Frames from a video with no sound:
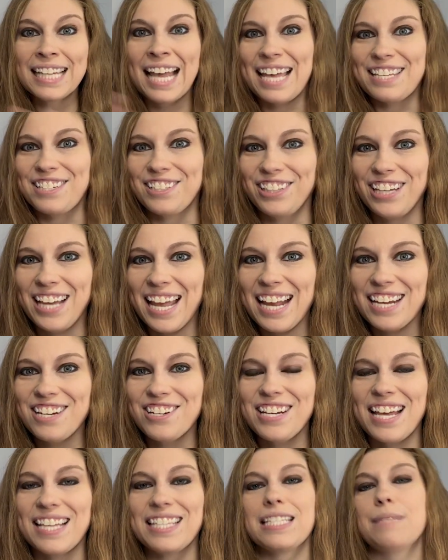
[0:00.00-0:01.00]
As you're looking at
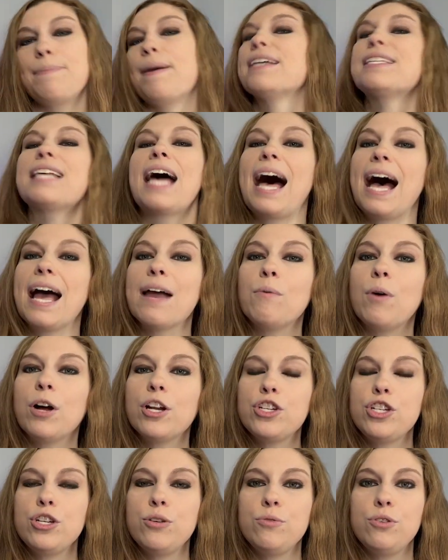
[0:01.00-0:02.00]
your desk space, I
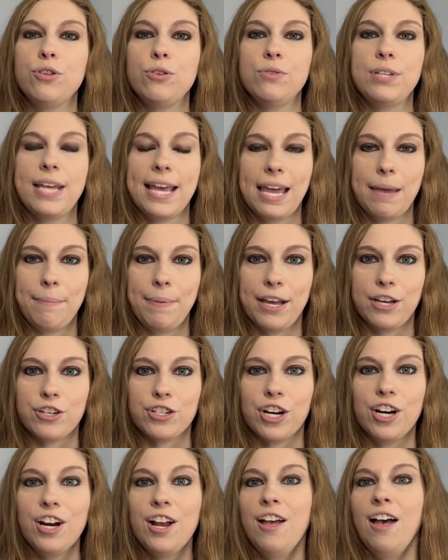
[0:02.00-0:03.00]
want you to take a
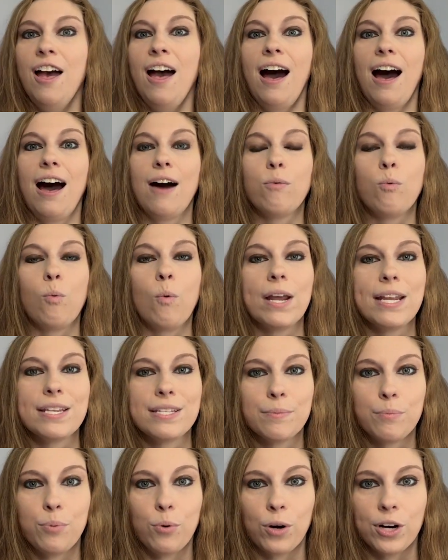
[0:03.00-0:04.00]
picture of what
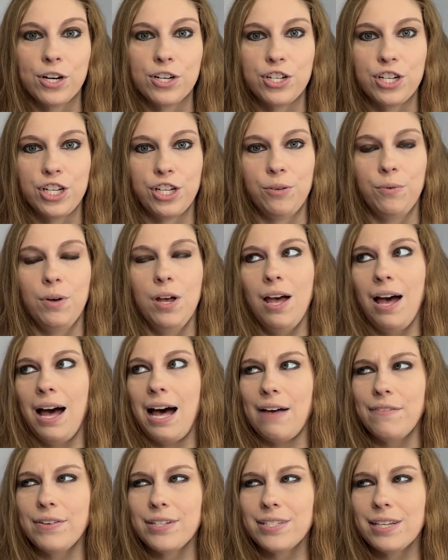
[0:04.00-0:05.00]
is important to you.
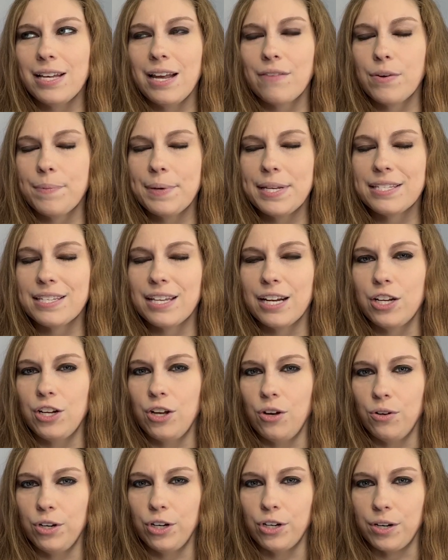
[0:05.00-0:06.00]
Obviously, everybody's going to
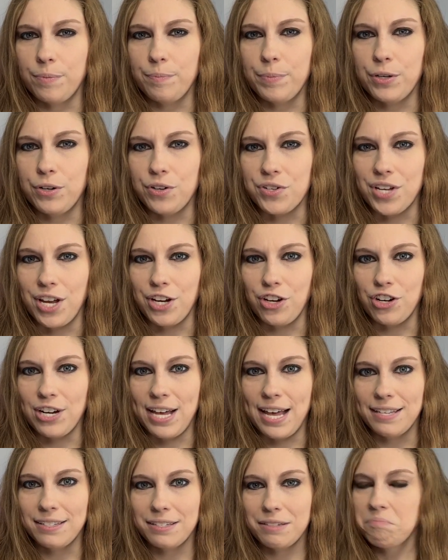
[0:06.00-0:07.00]
know your computer's on your
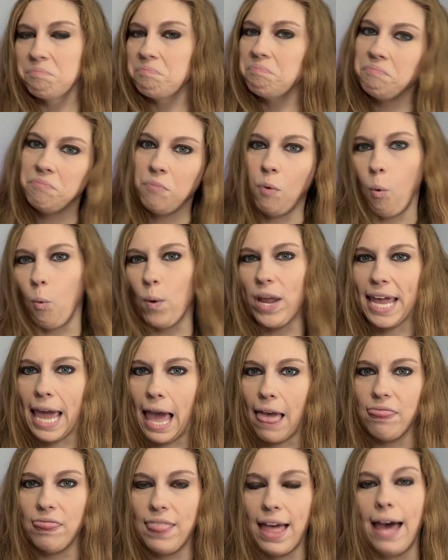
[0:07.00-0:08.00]
desk. We
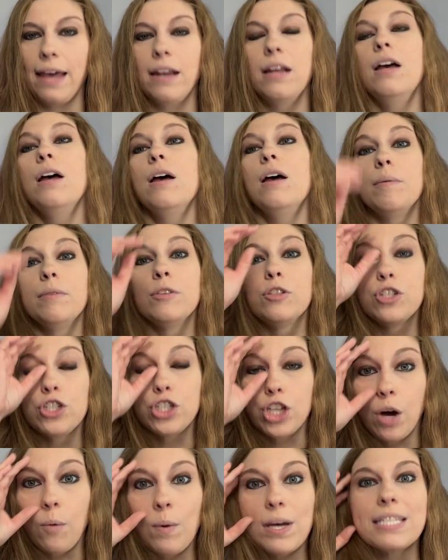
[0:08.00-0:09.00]
get that.
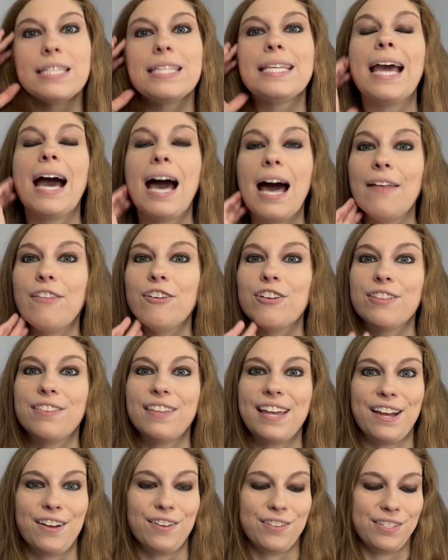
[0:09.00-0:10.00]
Show us the
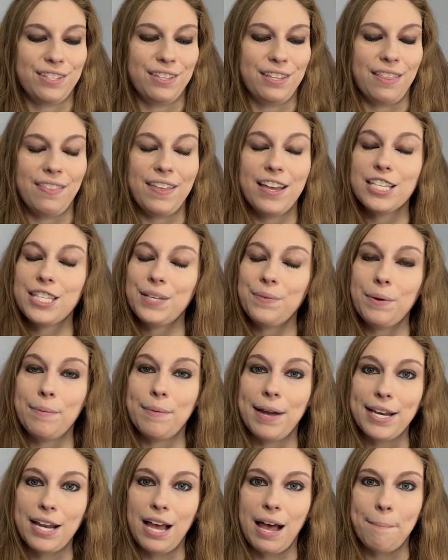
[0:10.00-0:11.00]
things that we
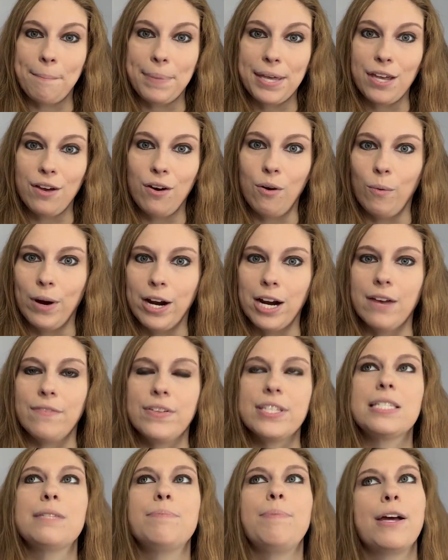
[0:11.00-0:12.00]
might not be aware of,
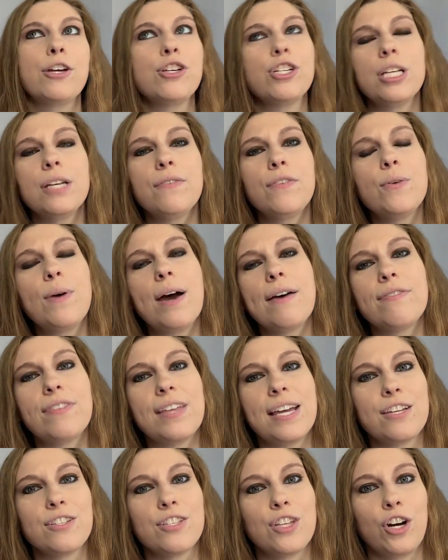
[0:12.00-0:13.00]
especially if you have
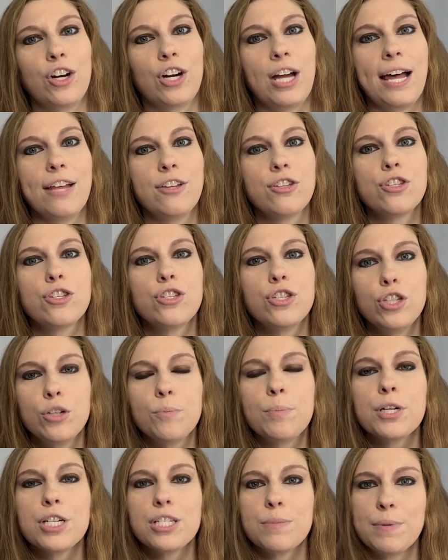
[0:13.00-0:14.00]
things that are not
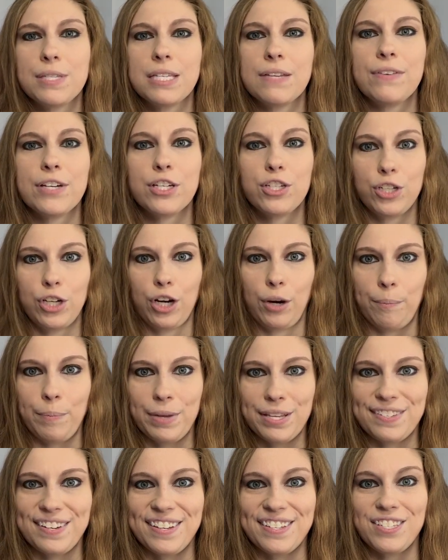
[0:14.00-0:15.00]
super specific to your
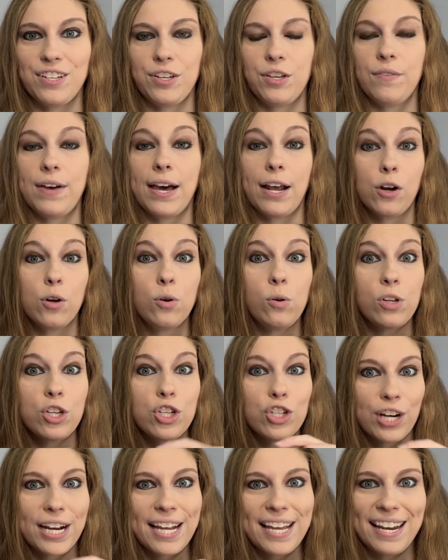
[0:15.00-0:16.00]
business. So you've got a cool
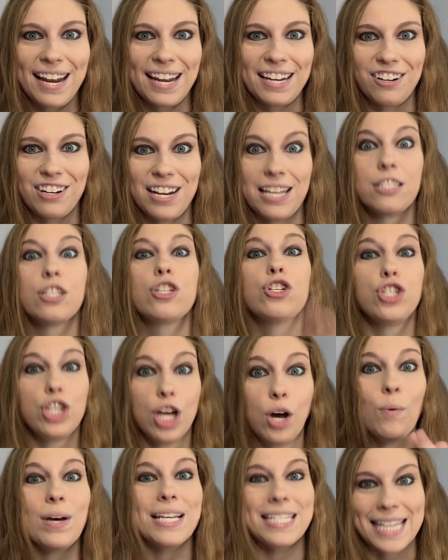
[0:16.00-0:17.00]
trinket on your desk.
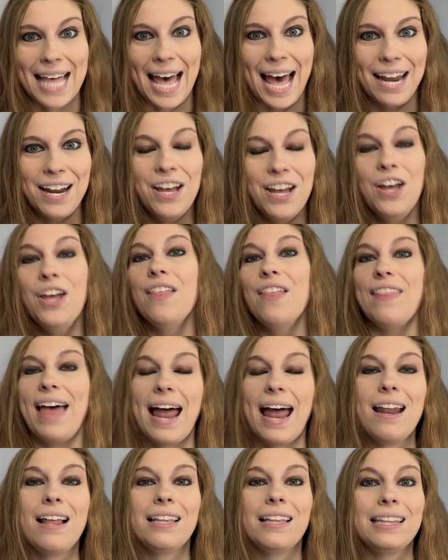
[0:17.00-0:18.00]
Show us that.
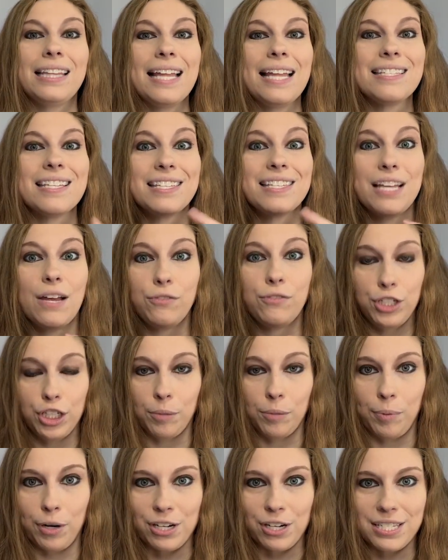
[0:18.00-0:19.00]
That lends itself to
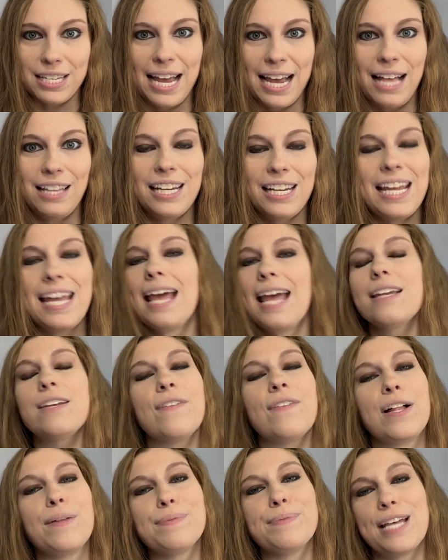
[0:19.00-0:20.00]
your personality and
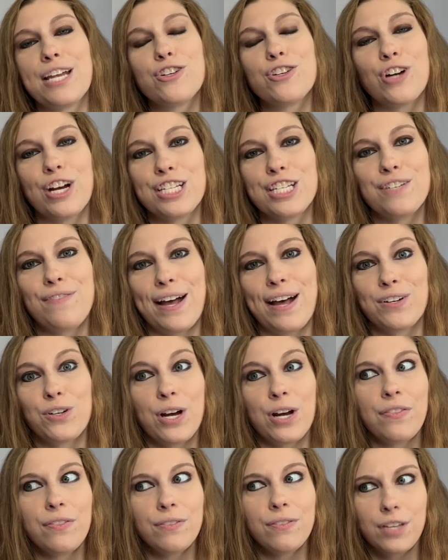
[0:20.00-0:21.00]
develops that trust
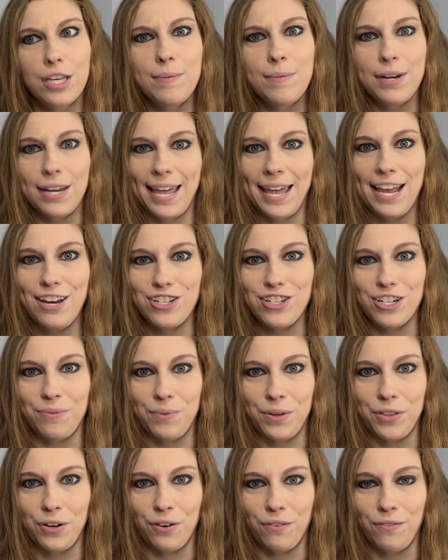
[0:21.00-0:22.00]
factor and communication
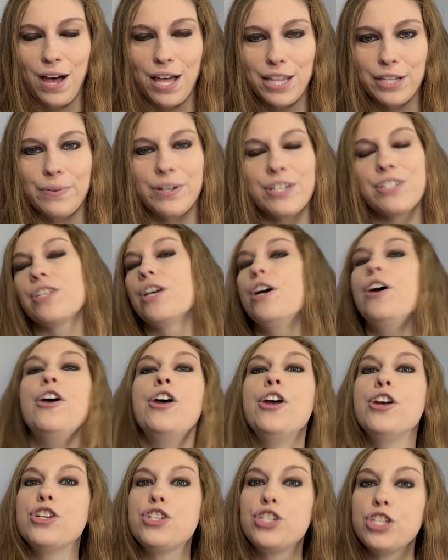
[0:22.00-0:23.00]
with your followers.
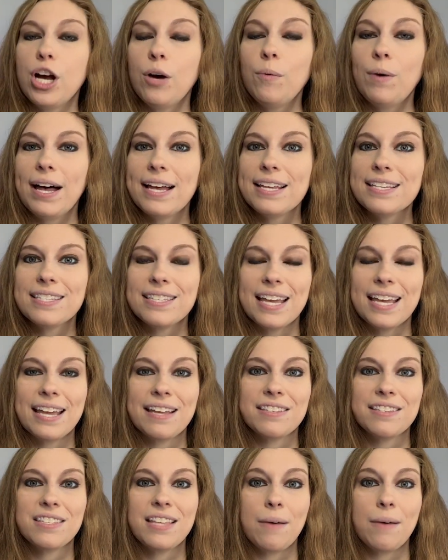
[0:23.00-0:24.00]
Show us
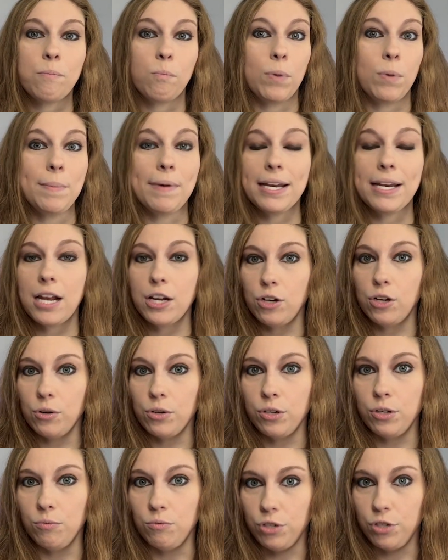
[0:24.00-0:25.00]
things that we might not know
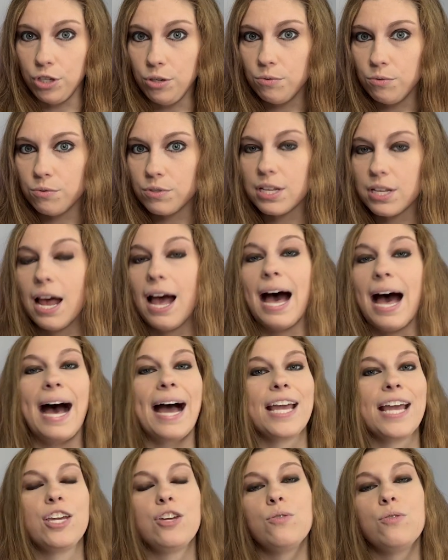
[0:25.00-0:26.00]
you use.
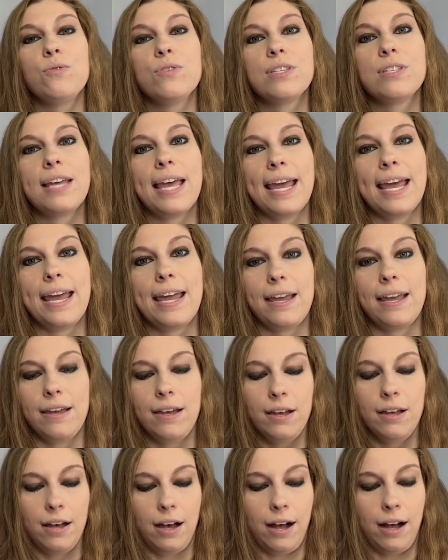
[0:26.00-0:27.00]
I use
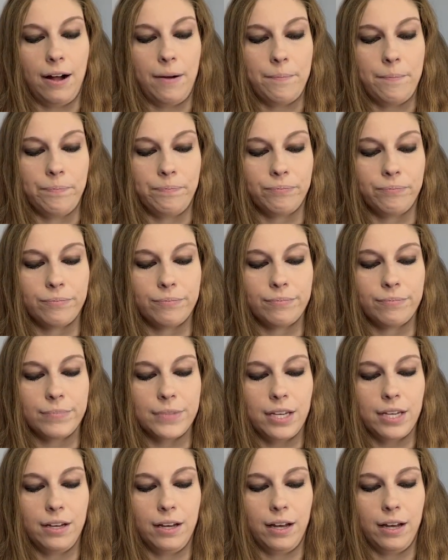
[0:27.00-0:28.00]
an
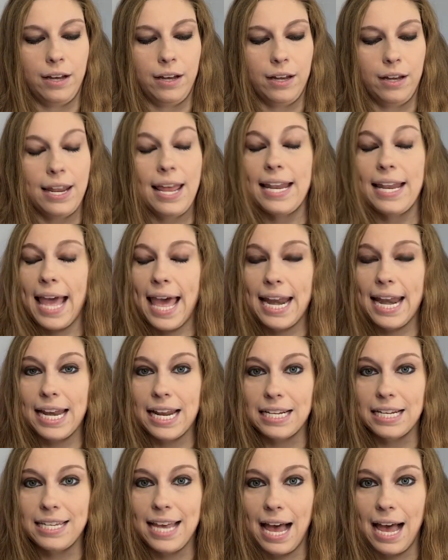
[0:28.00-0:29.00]

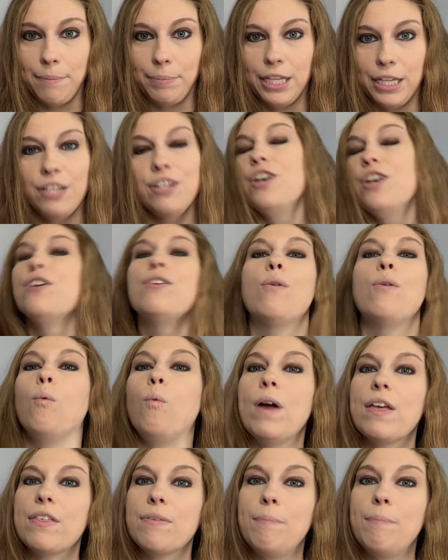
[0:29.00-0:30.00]
editing tablet with